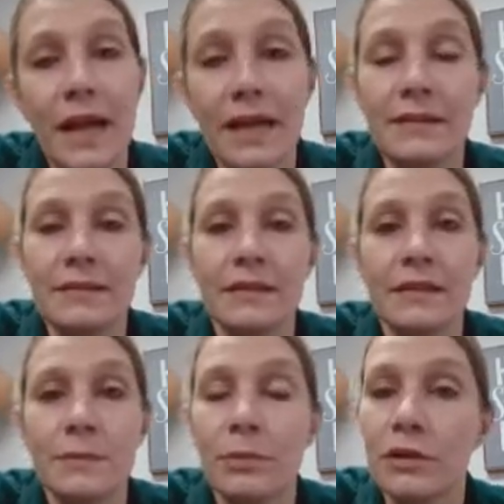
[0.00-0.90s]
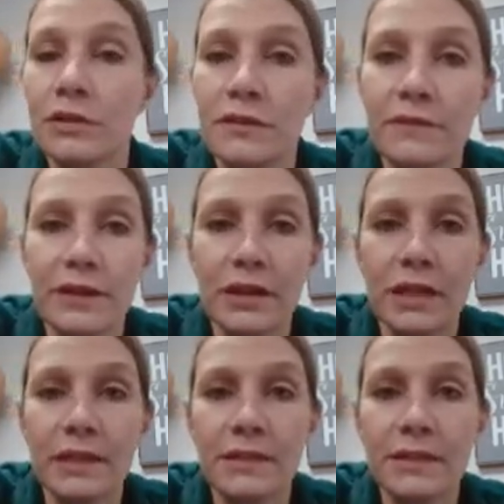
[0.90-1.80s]
excellence,
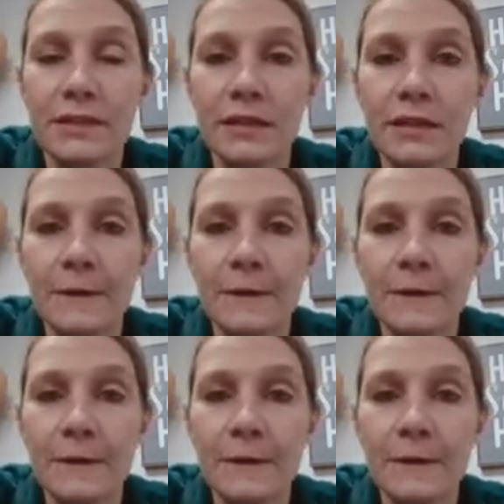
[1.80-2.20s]
perseverance.